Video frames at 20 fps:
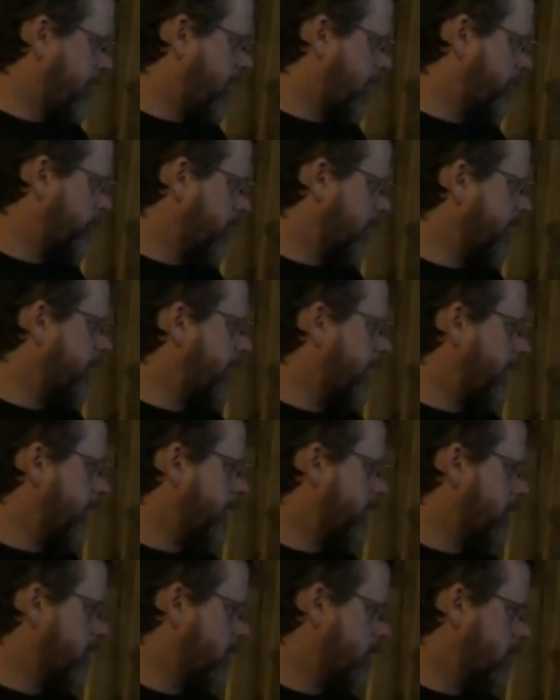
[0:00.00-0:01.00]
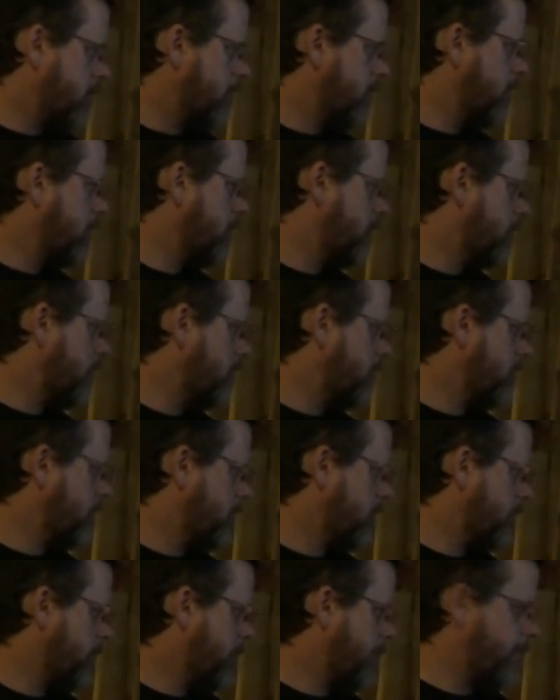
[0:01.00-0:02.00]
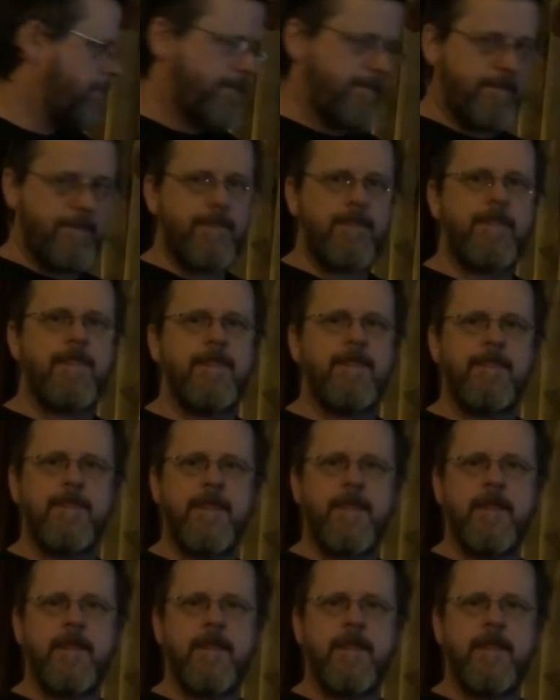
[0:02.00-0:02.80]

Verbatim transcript: couple of days. Yeah. Mm -hmm.